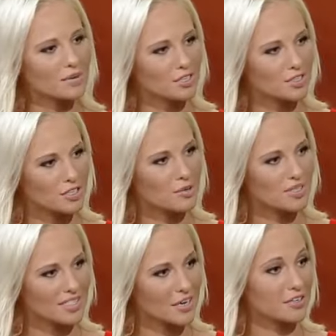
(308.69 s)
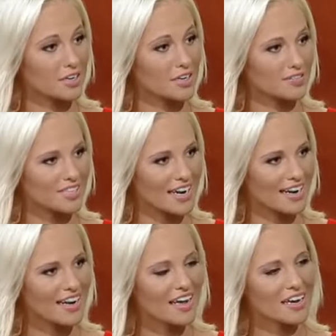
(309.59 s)
was able to do as Secretary of
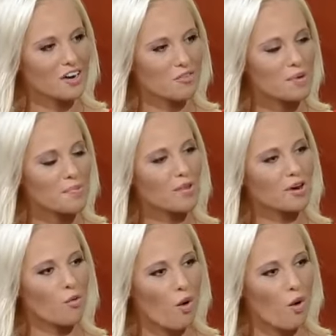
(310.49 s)
State. Now, if people